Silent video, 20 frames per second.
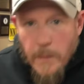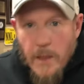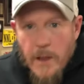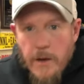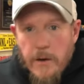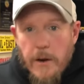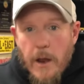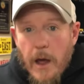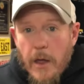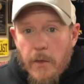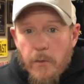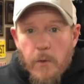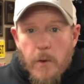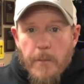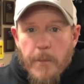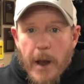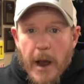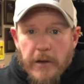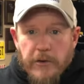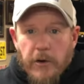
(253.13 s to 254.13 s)
now that
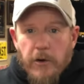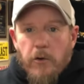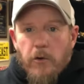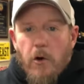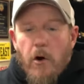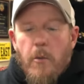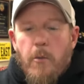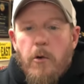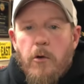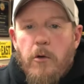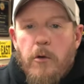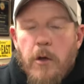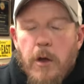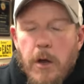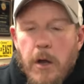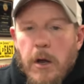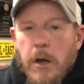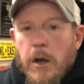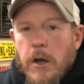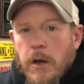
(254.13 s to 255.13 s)
we're back to normal
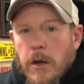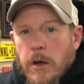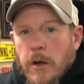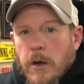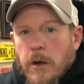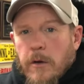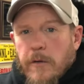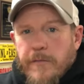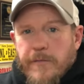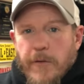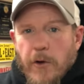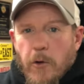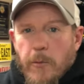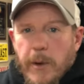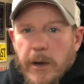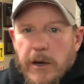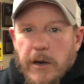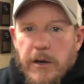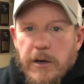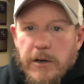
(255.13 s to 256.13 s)

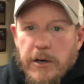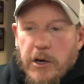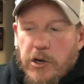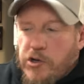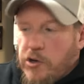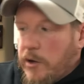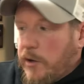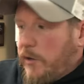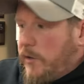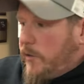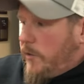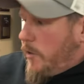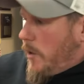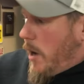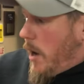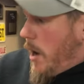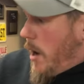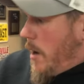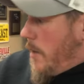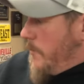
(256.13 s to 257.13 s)
filming conditions,
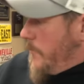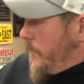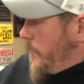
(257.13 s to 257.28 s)
Brian